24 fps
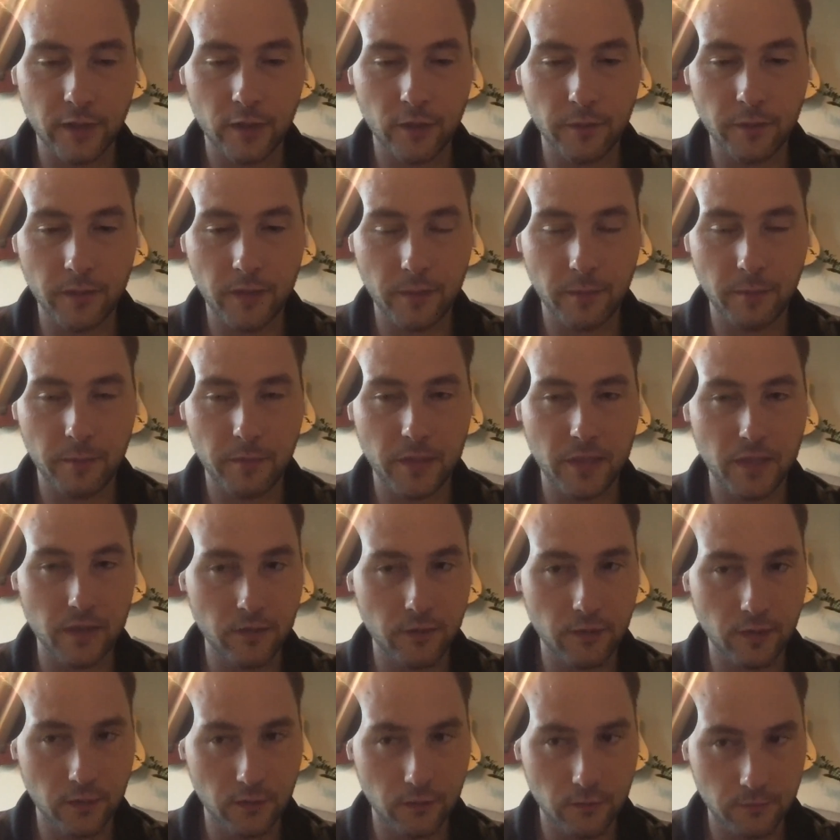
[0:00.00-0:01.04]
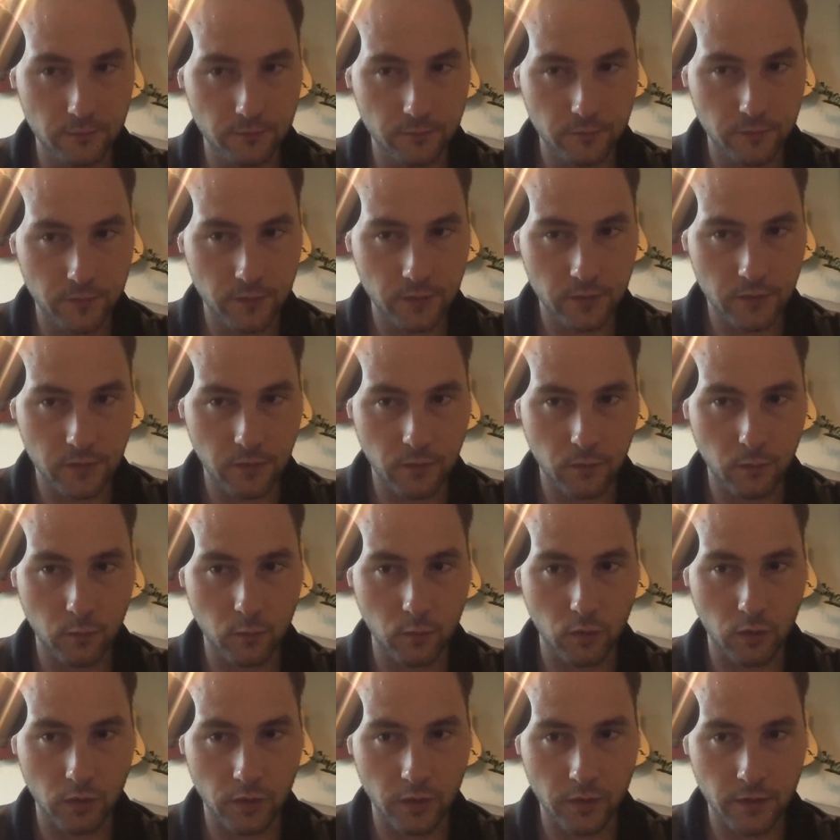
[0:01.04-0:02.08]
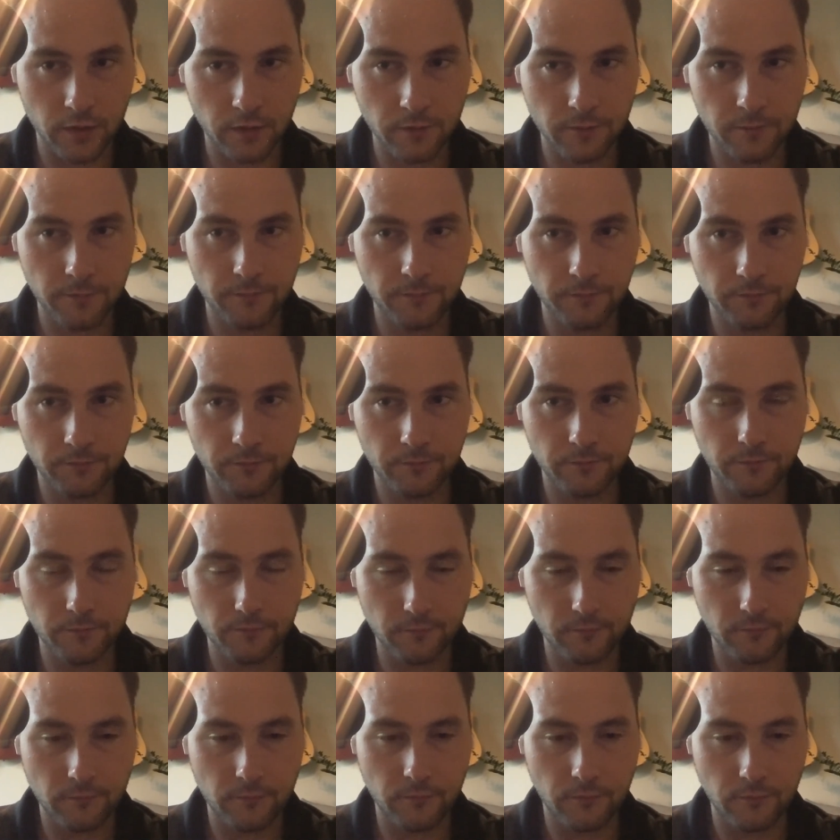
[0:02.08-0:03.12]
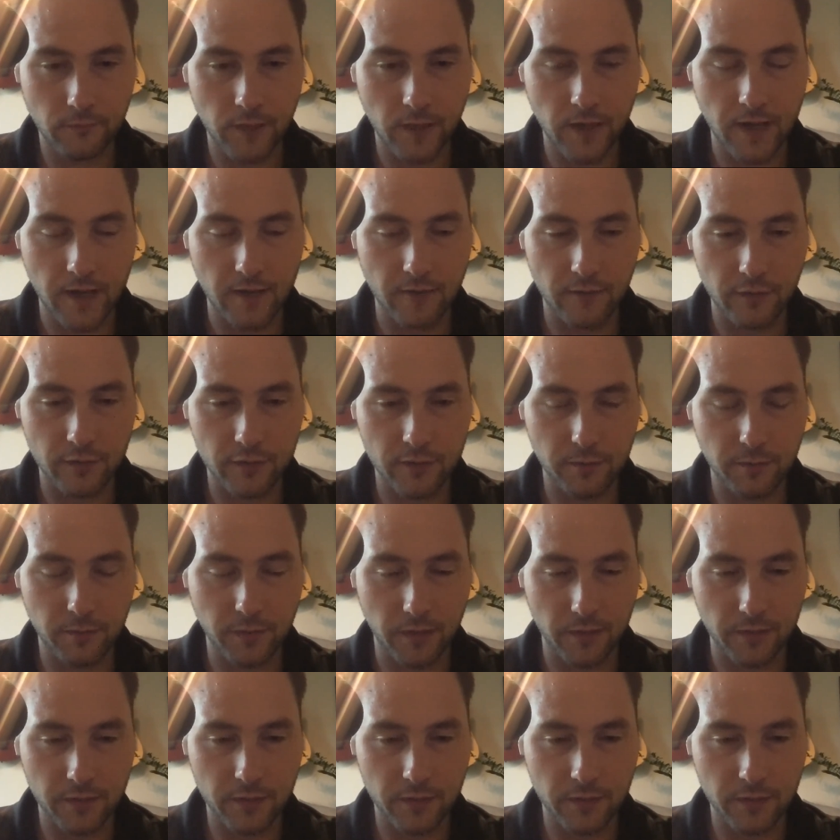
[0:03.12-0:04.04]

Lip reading: bit of peat though, just to warn the average bourbon